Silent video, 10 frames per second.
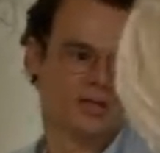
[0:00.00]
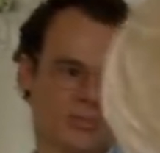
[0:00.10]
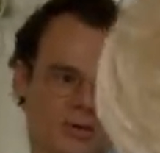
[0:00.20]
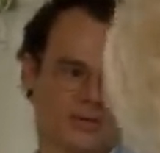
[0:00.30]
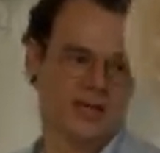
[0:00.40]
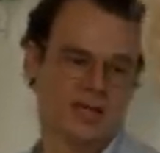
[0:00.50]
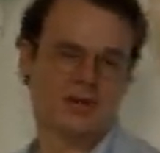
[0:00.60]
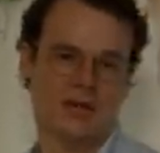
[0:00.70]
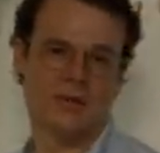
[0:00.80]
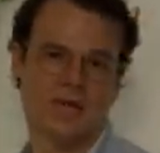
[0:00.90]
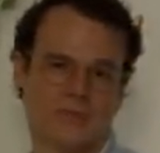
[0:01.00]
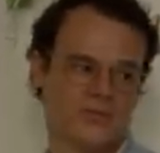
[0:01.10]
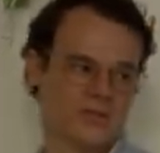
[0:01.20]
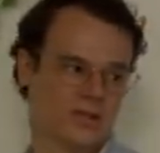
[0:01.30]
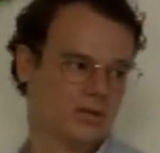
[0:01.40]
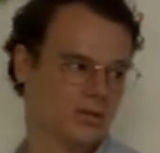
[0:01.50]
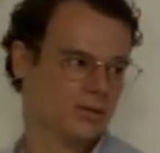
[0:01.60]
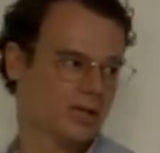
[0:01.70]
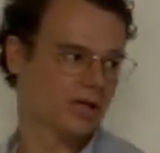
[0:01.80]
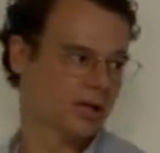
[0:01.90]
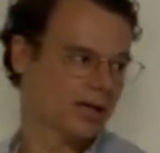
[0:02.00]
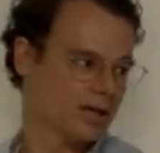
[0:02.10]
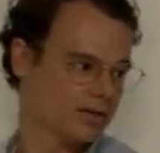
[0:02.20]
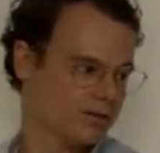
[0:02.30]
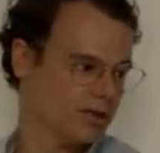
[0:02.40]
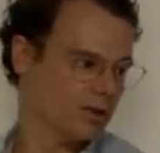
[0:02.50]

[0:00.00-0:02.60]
Her birthday is coming up, so we're gonna go get her.